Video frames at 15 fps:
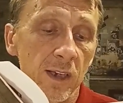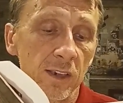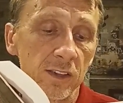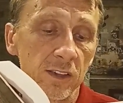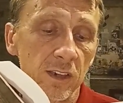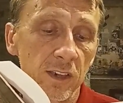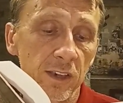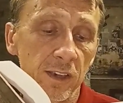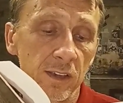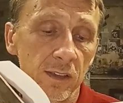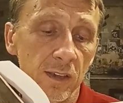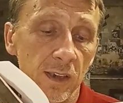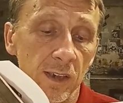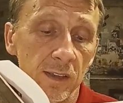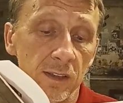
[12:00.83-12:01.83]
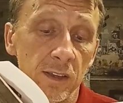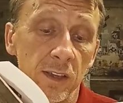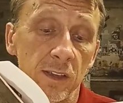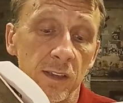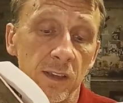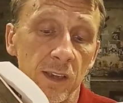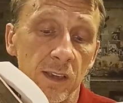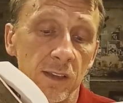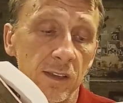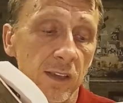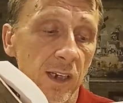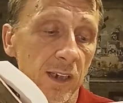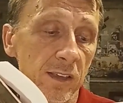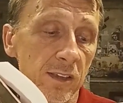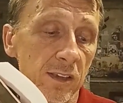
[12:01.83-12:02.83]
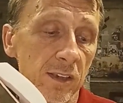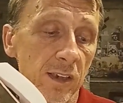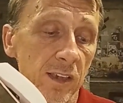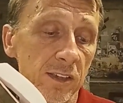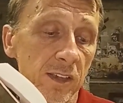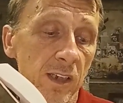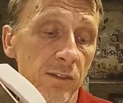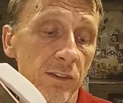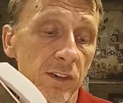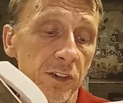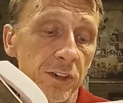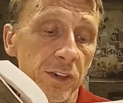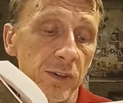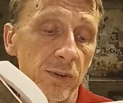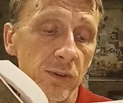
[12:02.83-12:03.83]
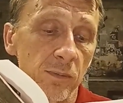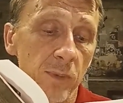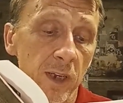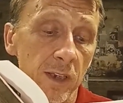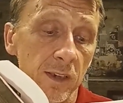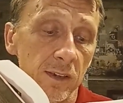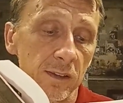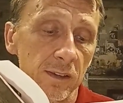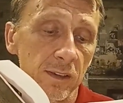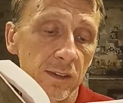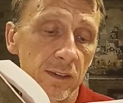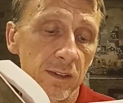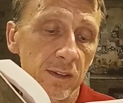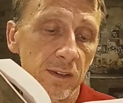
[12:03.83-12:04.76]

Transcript: as clean and neat and tidy as ever she could make it.